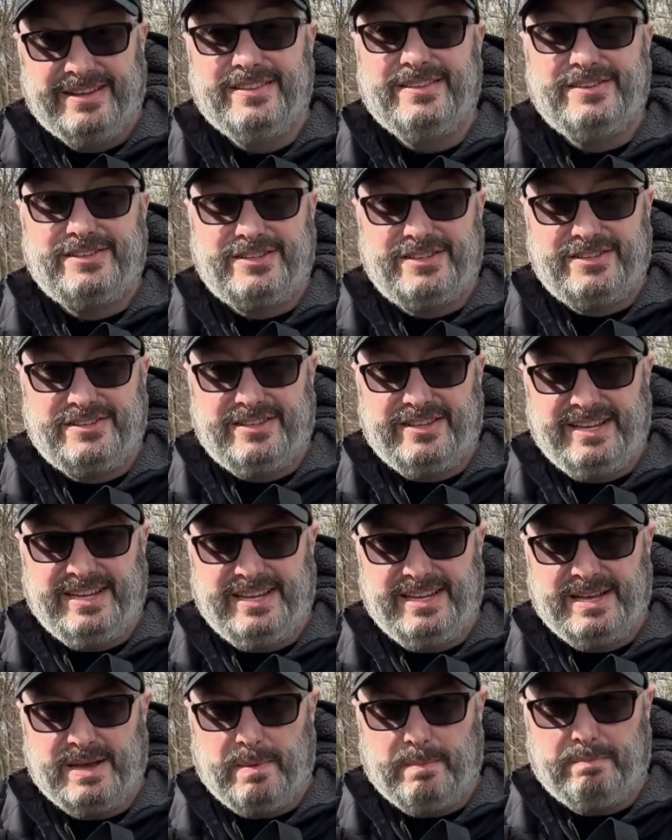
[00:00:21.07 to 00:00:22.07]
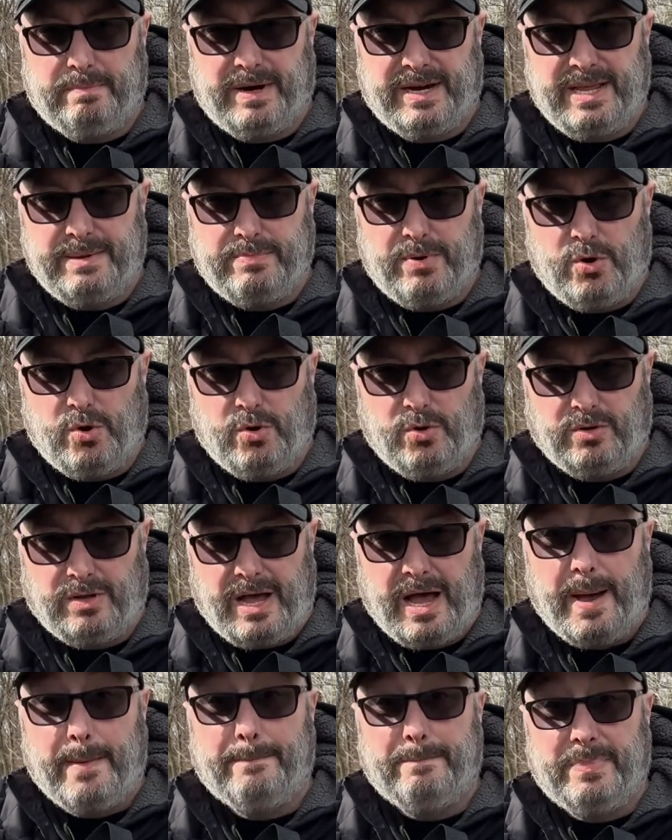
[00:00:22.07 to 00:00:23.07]
This is the Buddipole
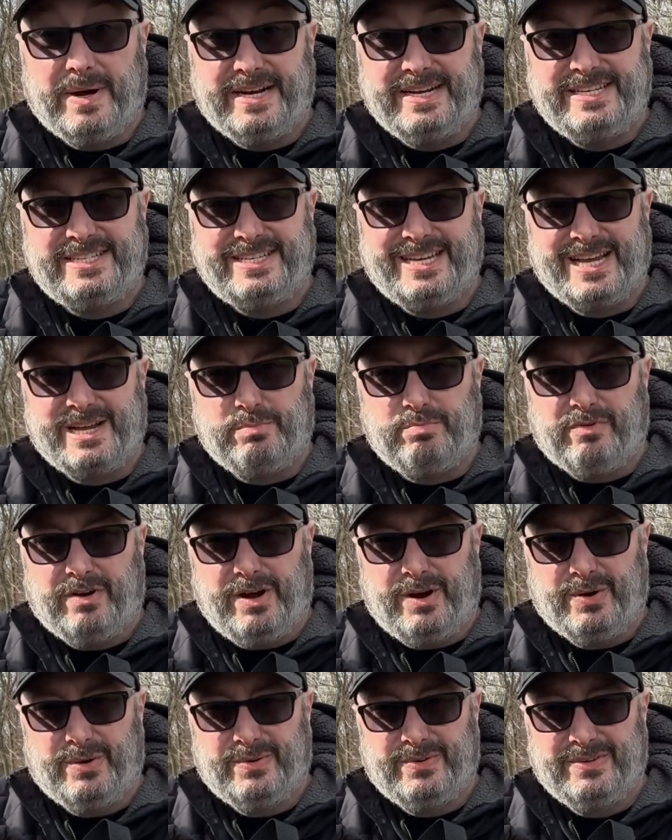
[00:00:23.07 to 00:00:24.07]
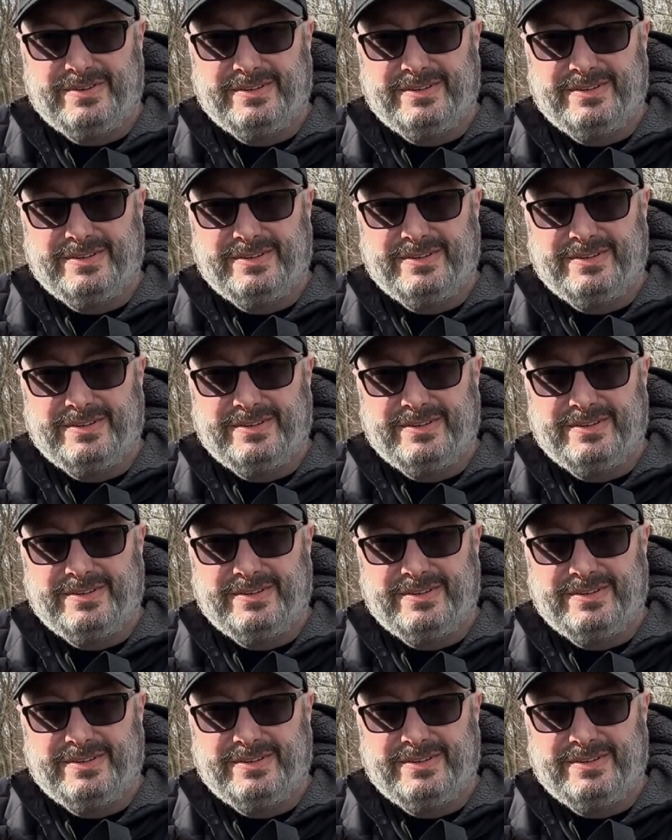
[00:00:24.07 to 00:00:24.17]
Buddy Stick Pro.